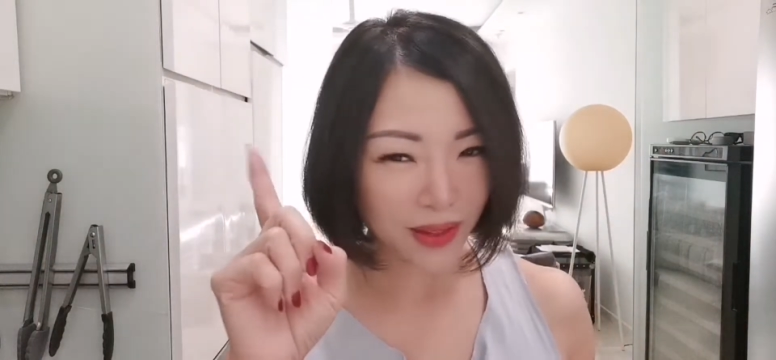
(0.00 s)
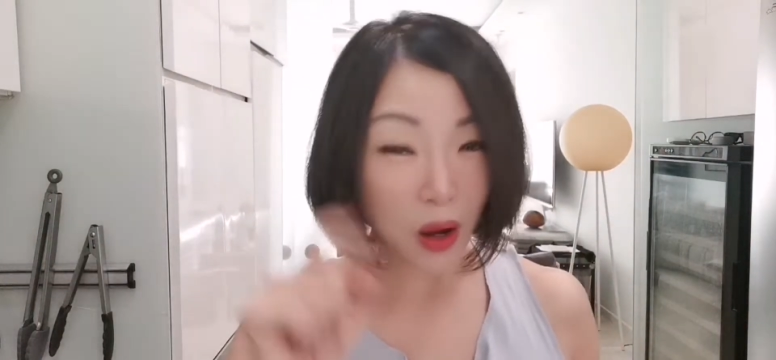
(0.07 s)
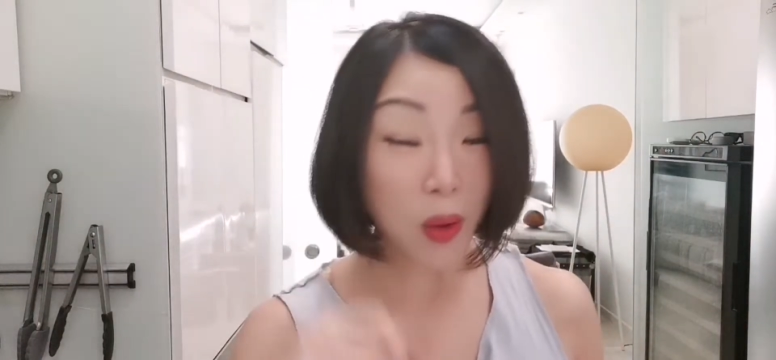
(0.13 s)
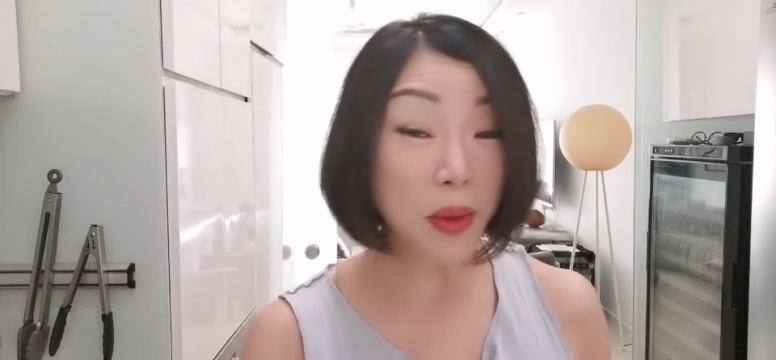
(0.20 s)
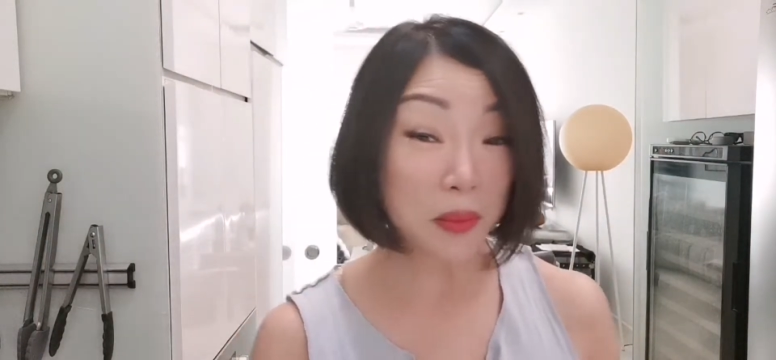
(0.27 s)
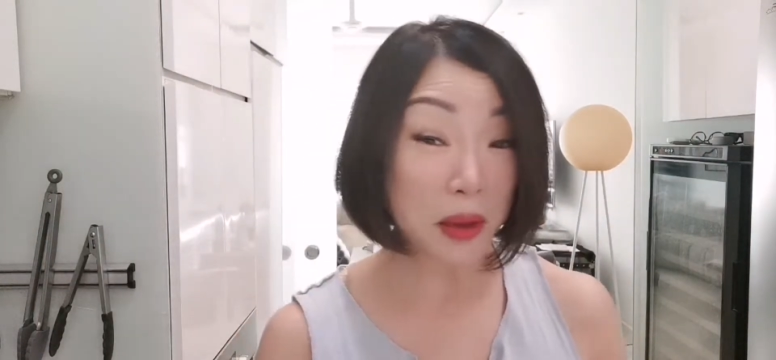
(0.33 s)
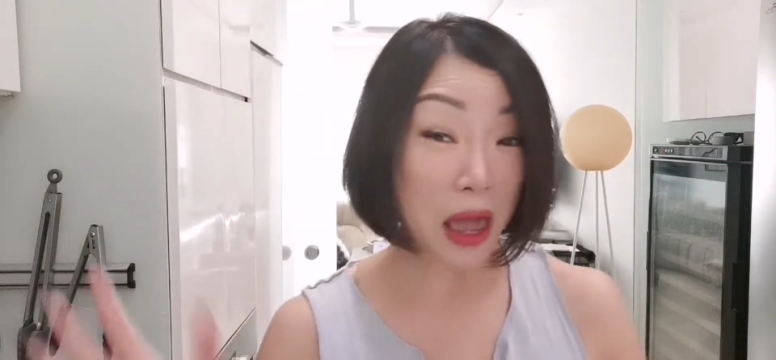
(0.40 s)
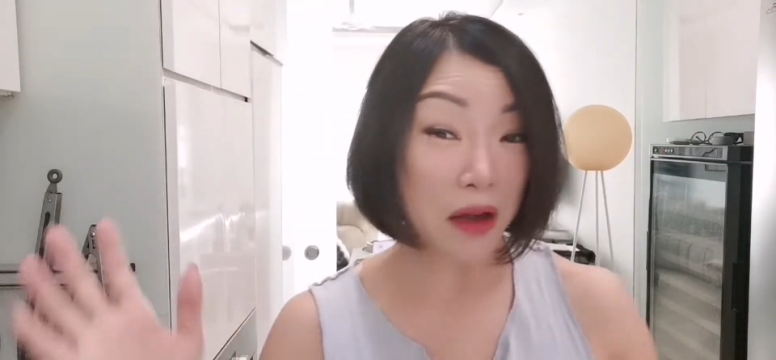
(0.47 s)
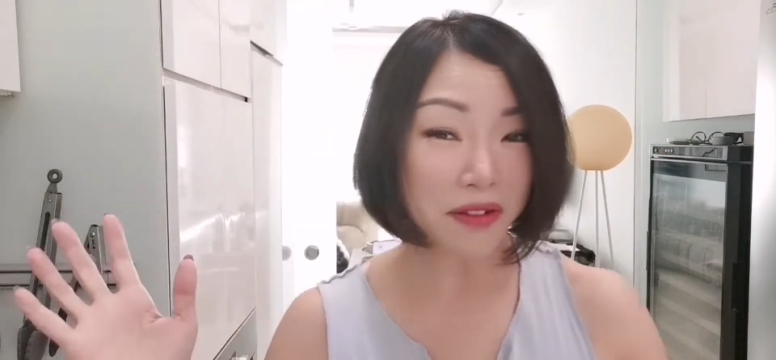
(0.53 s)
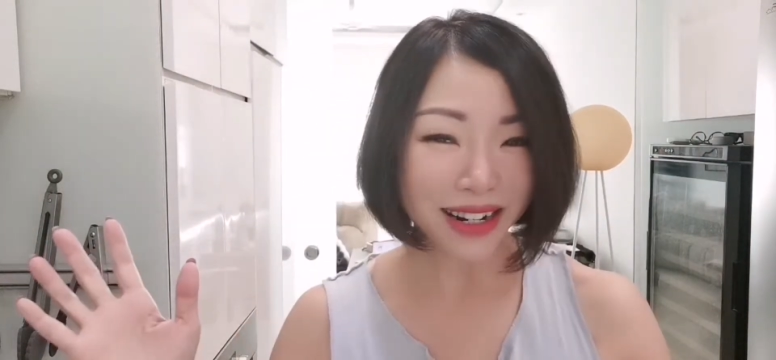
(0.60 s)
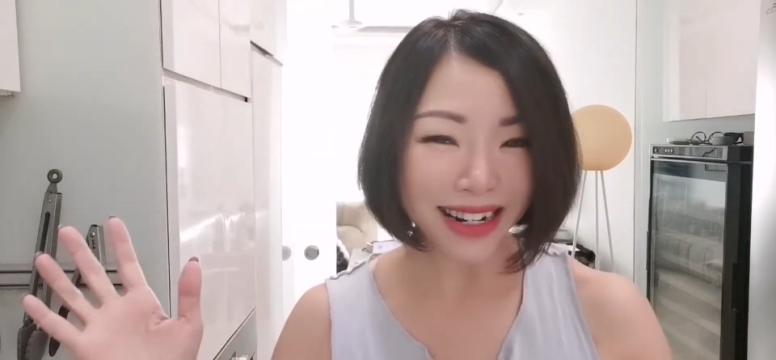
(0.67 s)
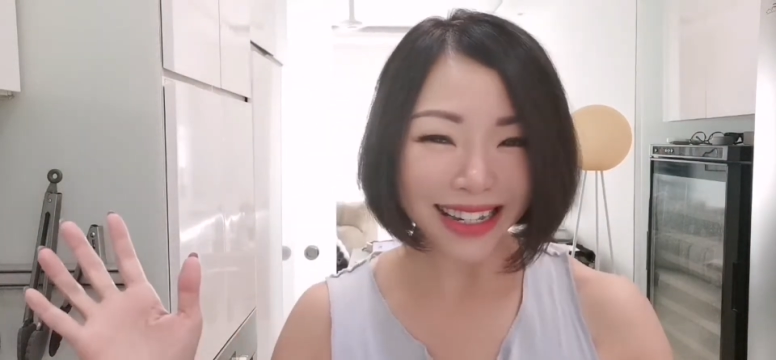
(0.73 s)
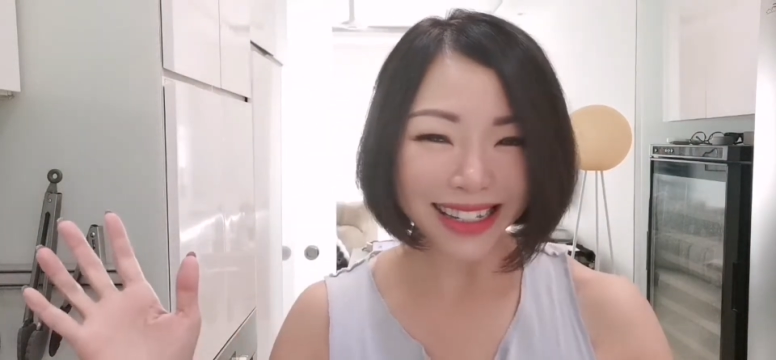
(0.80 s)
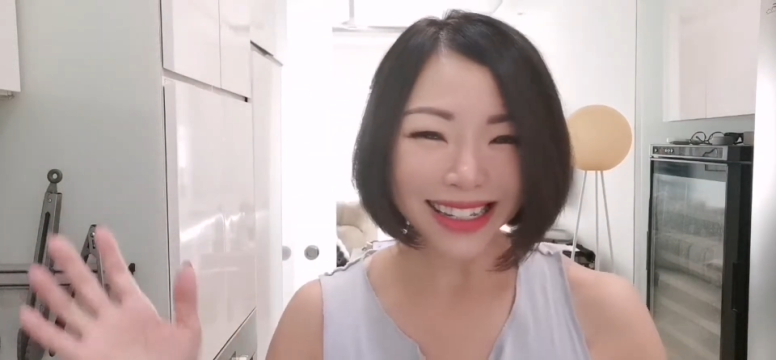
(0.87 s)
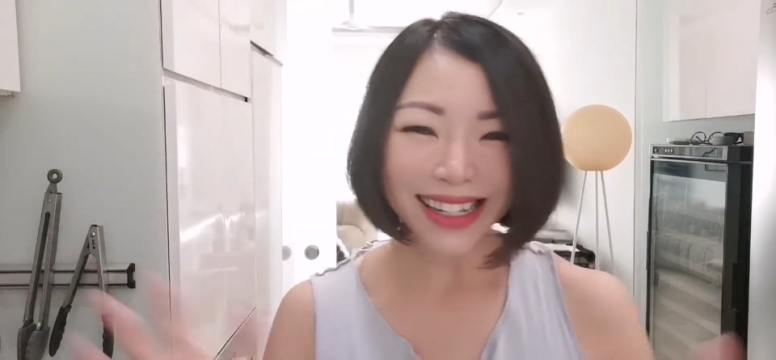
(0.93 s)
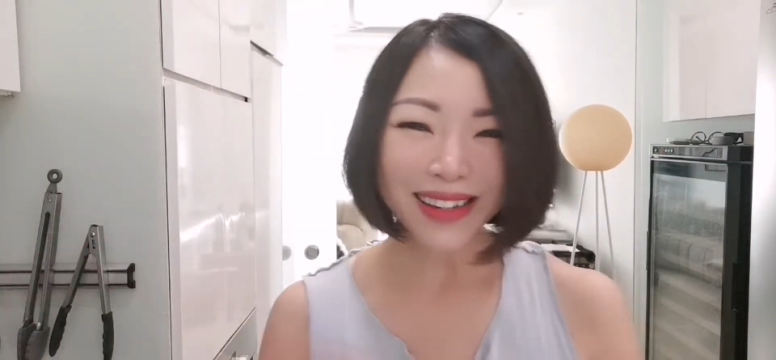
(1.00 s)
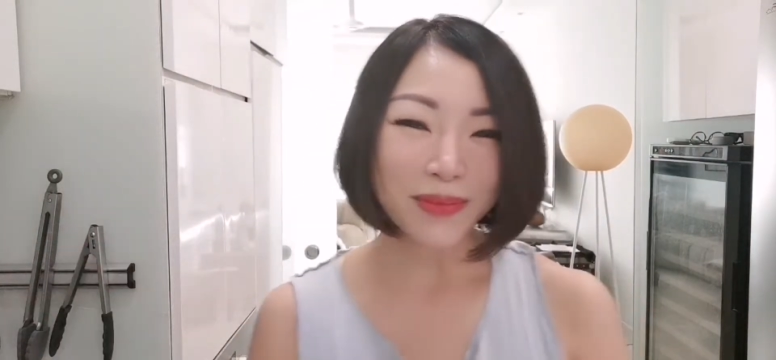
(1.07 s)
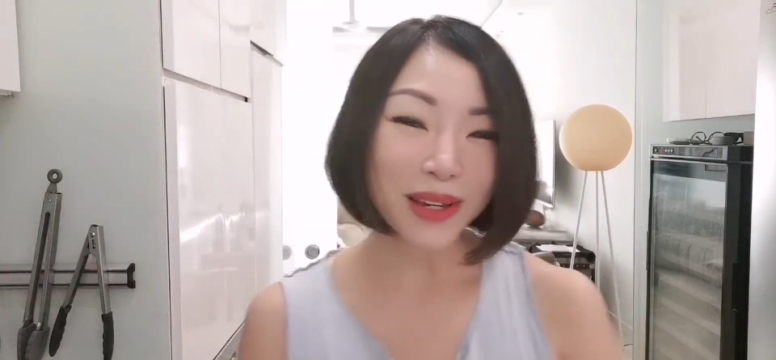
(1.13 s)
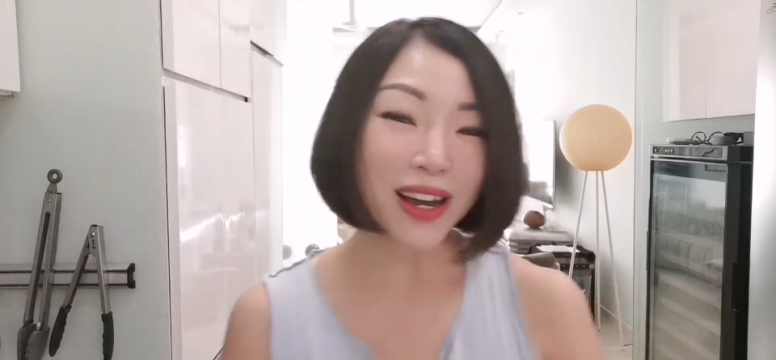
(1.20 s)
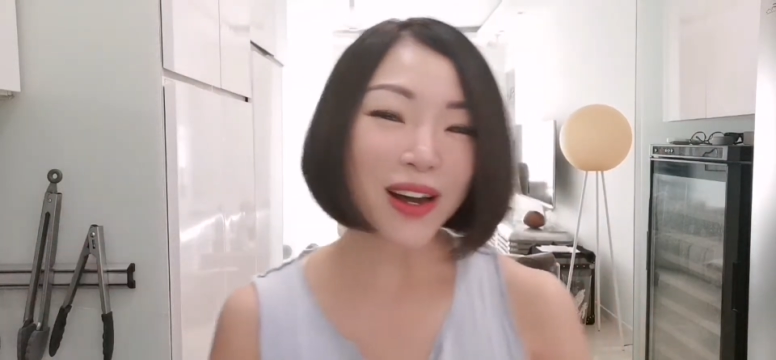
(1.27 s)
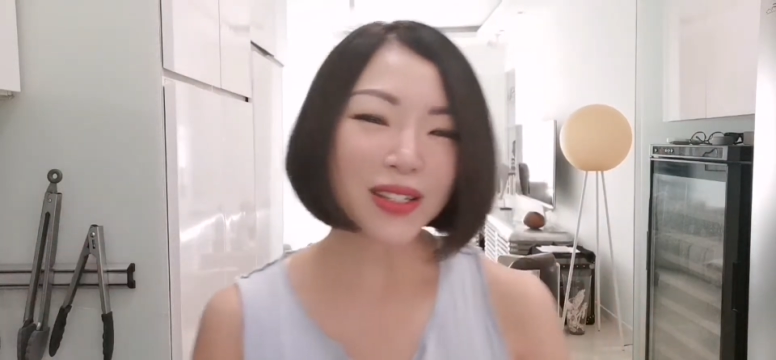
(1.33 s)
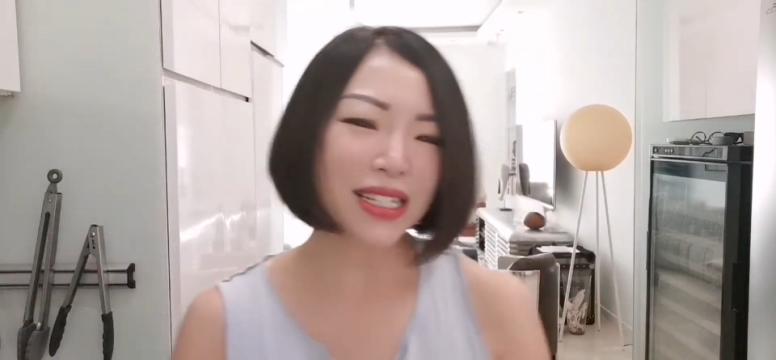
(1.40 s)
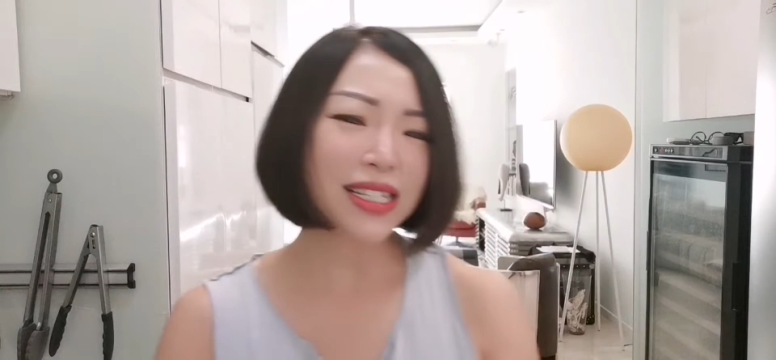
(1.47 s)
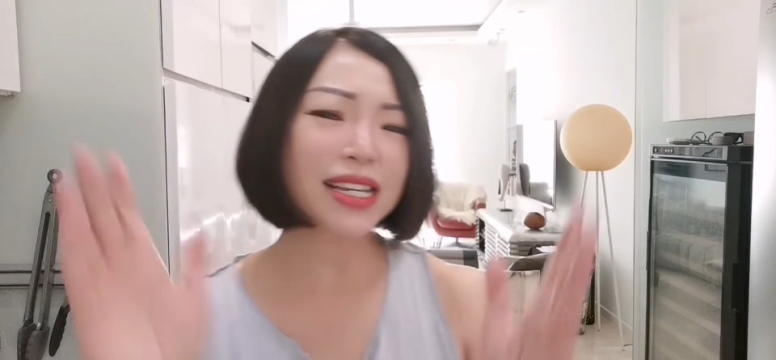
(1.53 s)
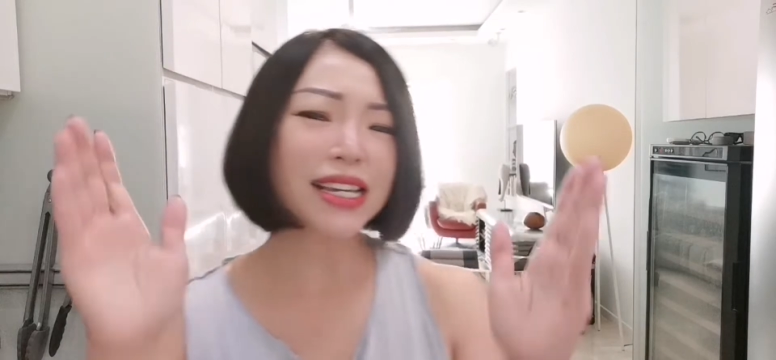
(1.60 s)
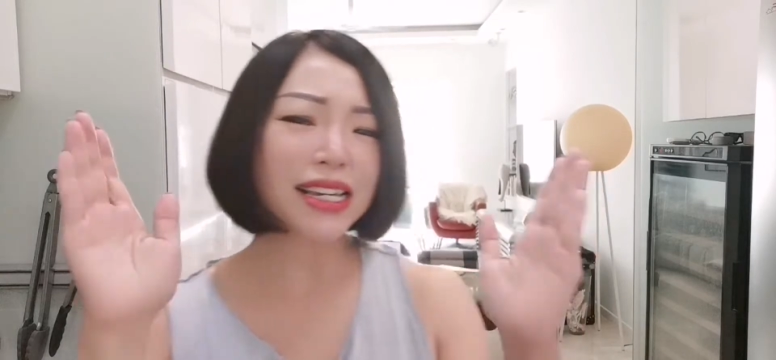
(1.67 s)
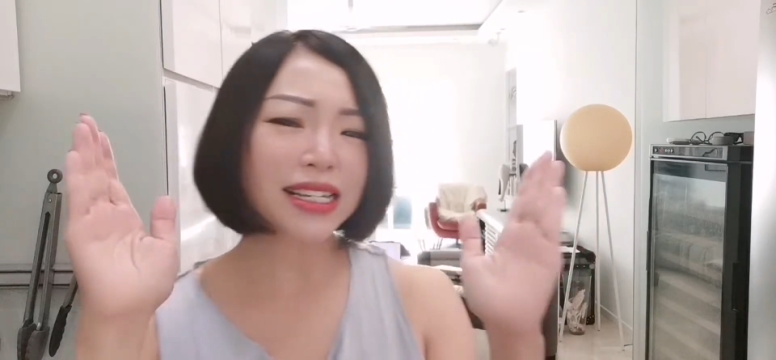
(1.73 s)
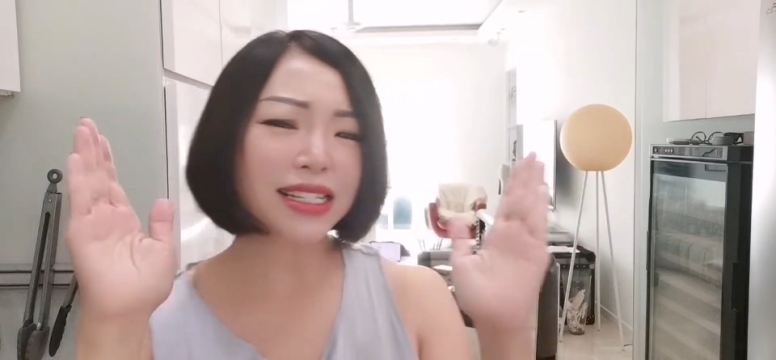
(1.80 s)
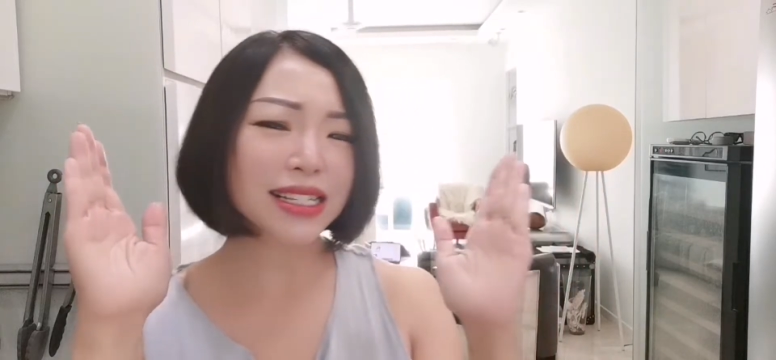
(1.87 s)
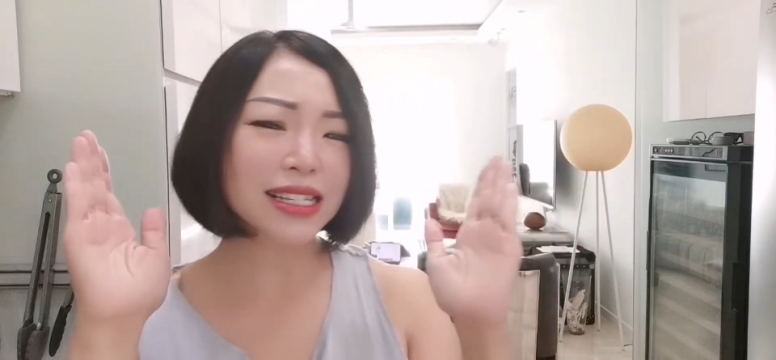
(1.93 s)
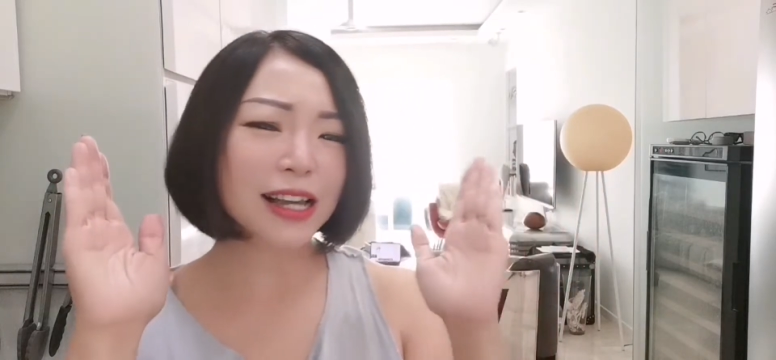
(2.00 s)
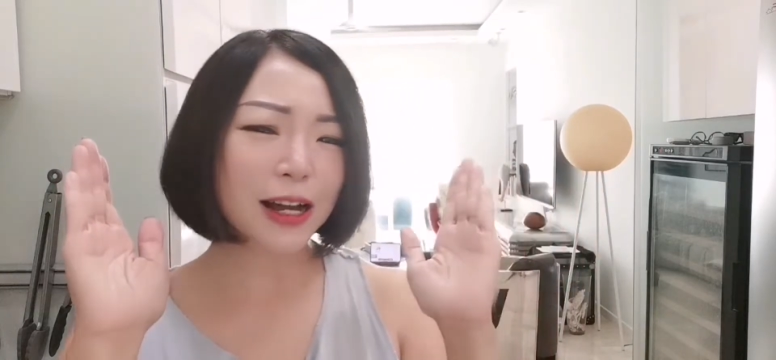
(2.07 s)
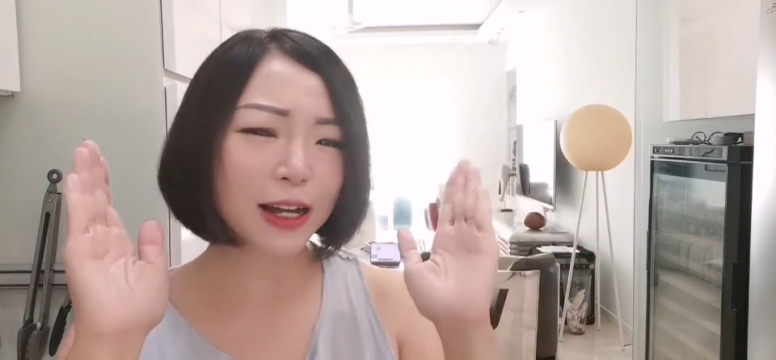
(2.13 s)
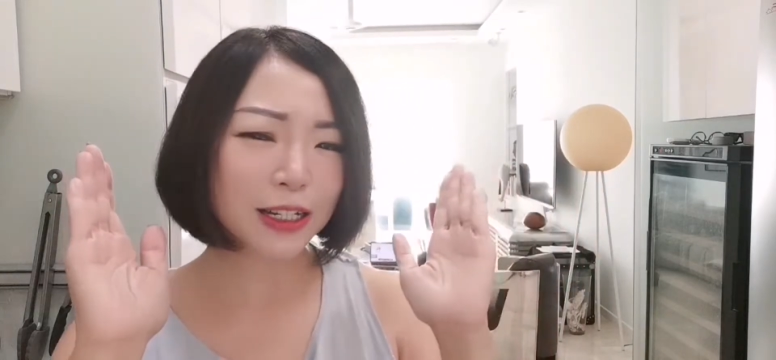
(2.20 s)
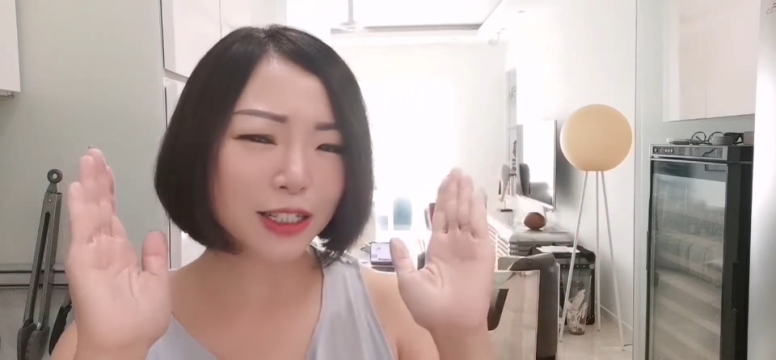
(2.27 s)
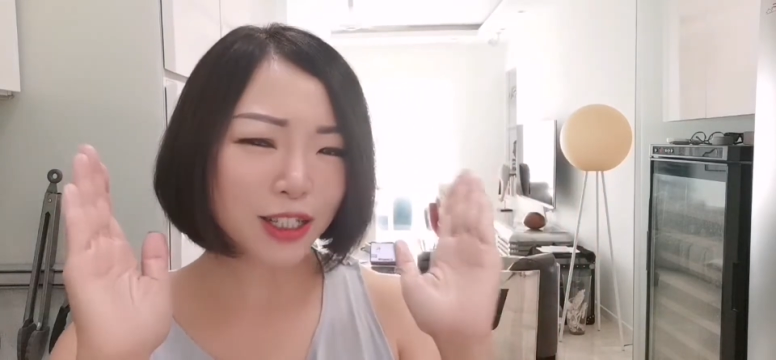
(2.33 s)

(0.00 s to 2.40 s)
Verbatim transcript: or maybe every day because this uh,